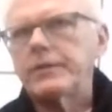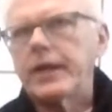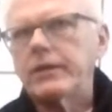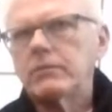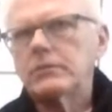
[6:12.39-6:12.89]

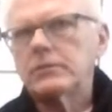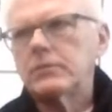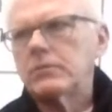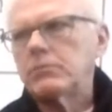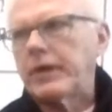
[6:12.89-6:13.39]
that
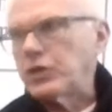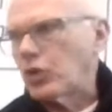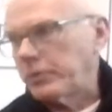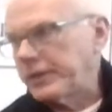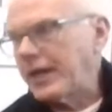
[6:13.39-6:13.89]
might
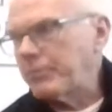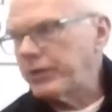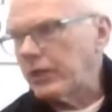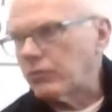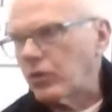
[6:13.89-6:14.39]
normally not
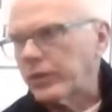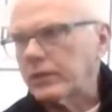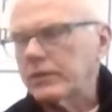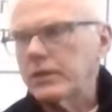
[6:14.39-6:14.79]
be on rowing.